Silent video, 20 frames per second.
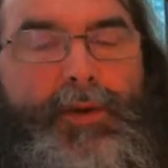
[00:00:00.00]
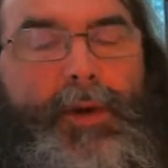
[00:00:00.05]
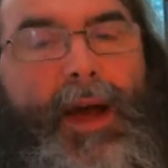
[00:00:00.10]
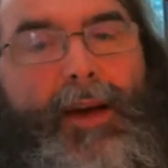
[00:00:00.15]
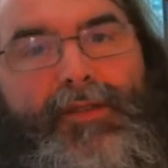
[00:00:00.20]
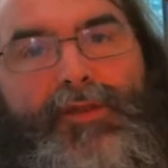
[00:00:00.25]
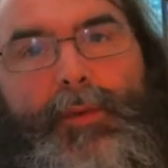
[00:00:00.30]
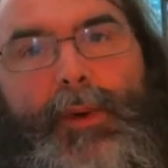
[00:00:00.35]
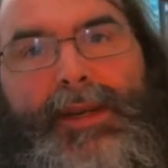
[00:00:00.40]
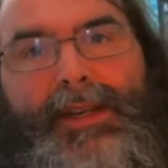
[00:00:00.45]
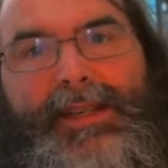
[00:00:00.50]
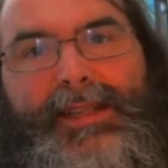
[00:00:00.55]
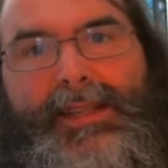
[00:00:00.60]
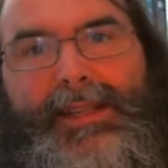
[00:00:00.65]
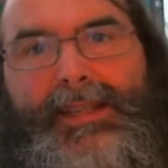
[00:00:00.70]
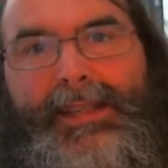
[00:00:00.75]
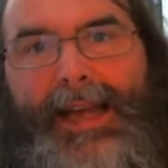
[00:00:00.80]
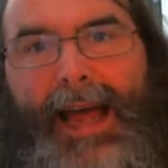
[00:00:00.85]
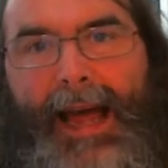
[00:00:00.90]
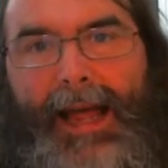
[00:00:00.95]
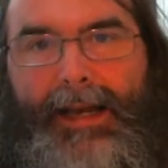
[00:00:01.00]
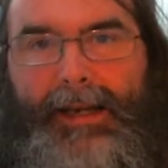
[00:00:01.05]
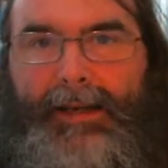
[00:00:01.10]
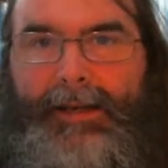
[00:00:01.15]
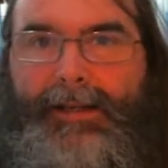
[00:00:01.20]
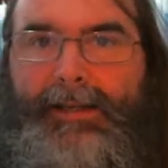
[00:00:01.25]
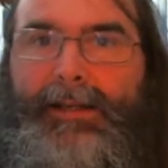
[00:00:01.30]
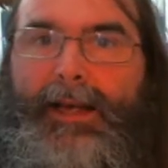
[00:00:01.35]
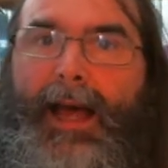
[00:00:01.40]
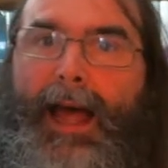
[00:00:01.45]
You have to
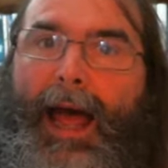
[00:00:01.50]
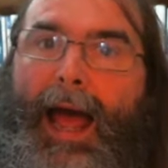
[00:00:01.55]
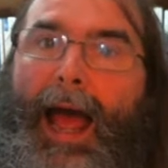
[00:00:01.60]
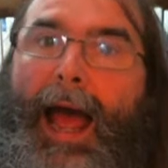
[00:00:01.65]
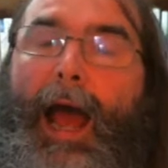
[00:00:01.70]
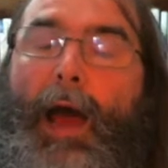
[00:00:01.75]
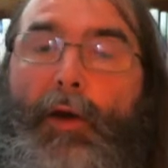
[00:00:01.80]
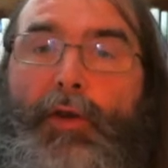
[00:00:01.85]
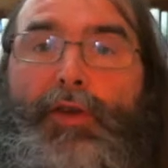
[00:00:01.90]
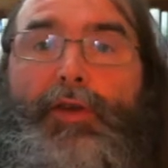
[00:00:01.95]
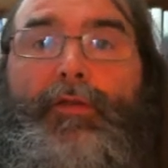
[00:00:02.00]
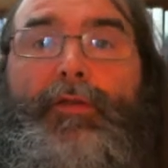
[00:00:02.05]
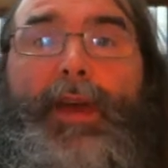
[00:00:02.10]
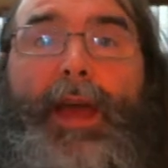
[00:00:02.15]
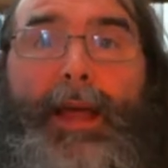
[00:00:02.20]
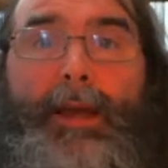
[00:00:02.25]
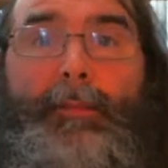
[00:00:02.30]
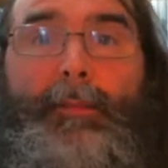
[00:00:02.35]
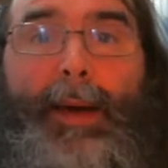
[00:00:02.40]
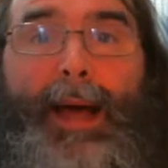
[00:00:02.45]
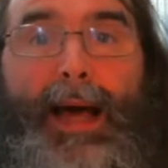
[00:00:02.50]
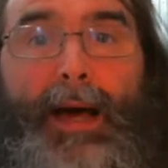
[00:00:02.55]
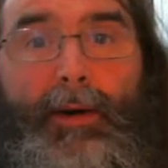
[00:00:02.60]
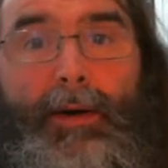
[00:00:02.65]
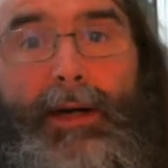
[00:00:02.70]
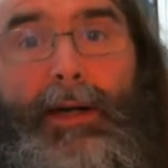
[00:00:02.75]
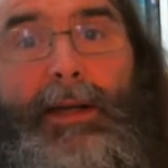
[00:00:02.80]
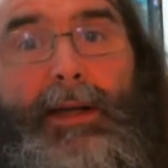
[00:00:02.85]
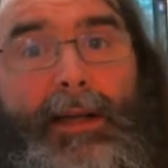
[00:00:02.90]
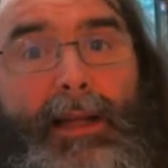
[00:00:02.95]
understand how you've gained
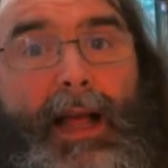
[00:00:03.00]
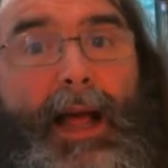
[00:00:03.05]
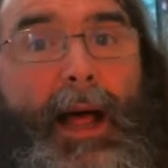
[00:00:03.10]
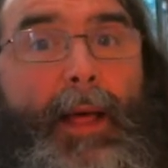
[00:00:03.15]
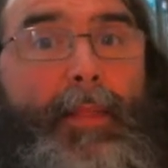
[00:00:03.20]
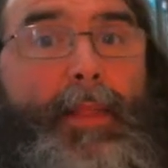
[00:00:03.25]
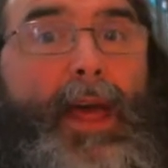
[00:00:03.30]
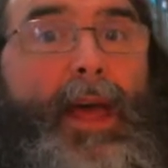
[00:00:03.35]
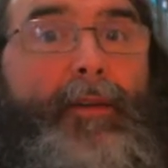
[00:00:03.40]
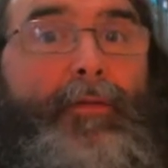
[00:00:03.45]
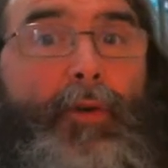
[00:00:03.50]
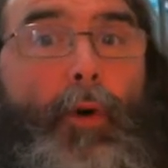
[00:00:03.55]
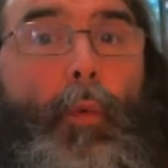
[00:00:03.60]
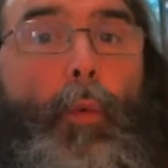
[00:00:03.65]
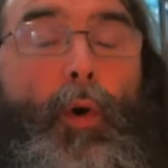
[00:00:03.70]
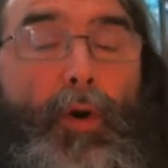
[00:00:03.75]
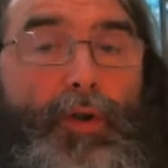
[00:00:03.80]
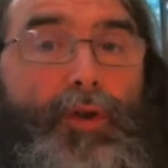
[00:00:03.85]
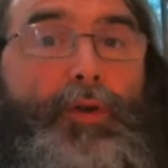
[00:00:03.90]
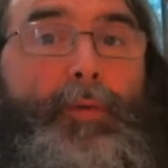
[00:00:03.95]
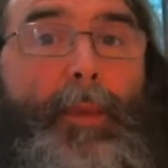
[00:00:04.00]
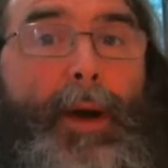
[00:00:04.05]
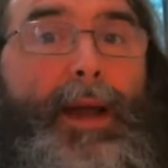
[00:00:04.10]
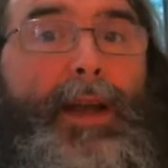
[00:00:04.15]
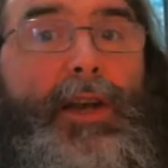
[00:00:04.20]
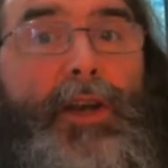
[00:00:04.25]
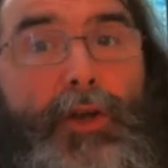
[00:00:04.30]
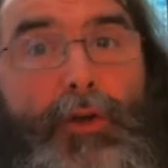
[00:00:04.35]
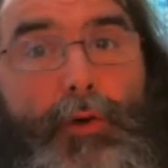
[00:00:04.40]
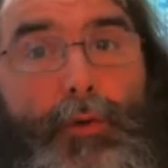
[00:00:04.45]
power and therefore what you might
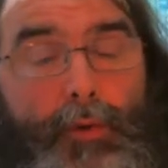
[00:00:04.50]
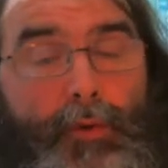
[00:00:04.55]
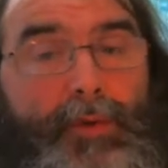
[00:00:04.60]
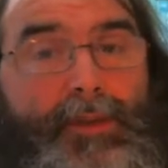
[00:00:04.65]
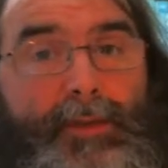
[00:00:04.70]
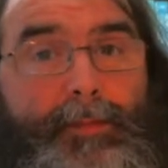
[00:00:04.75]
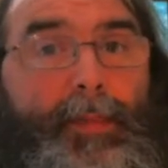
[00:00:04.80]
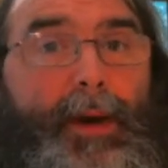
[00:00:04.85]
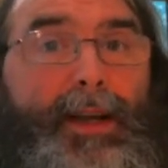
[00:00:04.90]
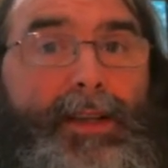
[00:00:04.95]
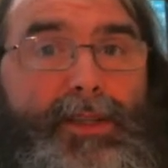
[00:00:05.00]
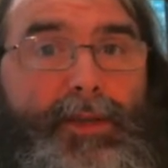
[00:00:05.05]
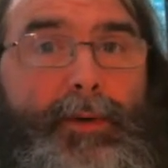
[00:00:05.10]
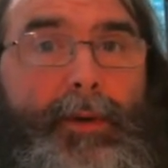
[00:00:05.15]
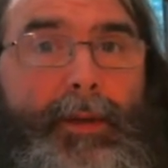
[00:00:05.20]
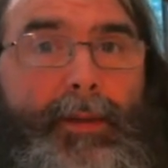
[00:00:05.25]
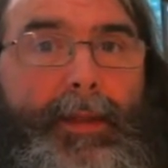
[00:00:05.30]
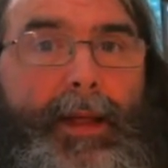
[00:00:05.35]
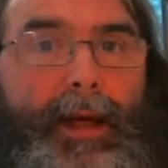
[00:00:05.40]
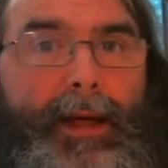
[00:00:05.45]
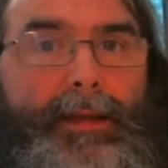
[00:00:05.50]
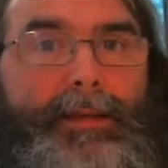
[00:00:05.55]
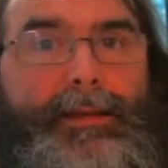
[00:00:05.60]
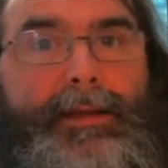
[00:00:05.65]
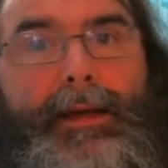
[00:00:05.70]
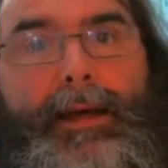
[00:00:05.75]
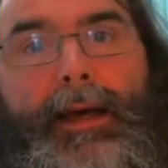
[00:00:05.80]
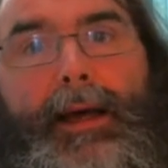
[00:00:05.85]
lose by doing that.